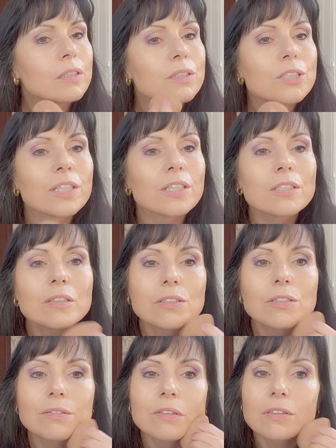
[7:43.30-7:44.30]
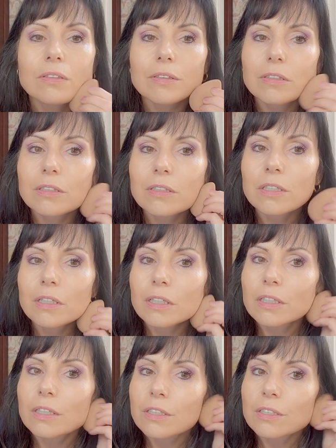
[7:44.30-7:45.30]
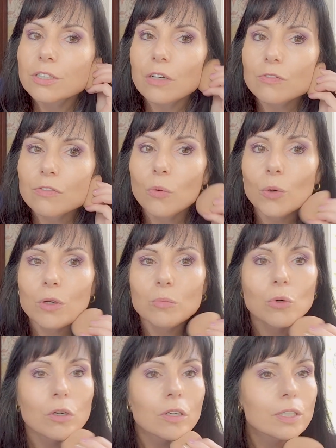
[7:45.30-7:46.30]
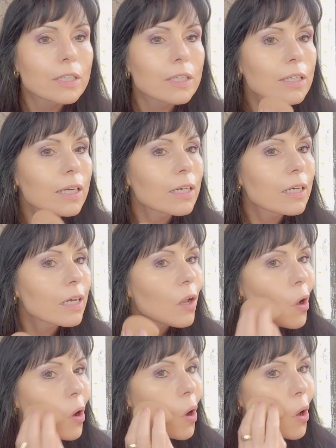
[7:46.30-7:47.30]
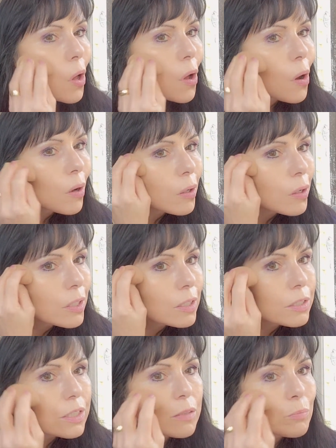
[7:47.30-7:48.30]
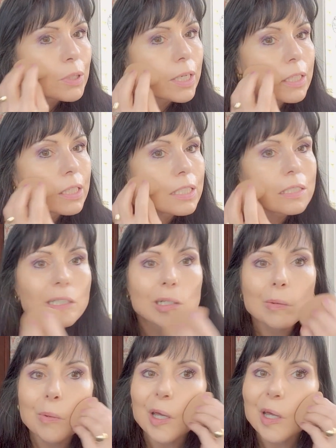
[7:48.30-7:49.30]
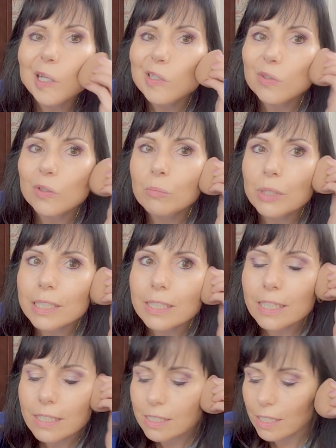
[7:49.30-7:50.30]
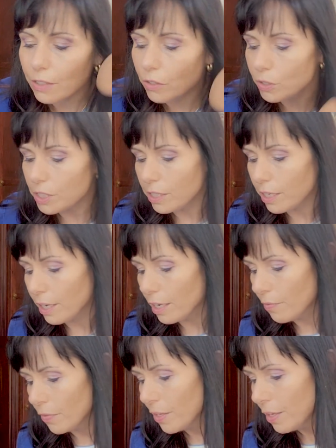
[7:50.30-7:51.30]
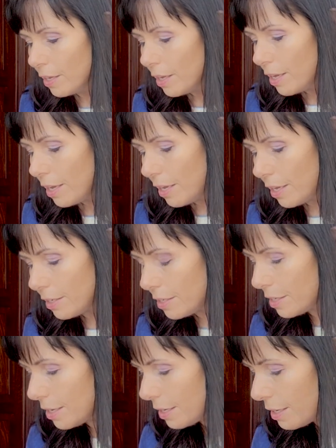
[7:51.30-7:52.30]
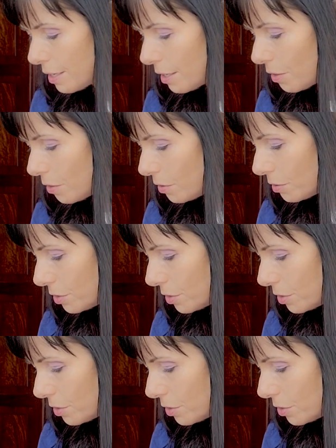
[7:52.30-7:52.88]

chin jut forward more, and I like it. I'm gonna just blend this a little bit, sort of blending as I go today. And now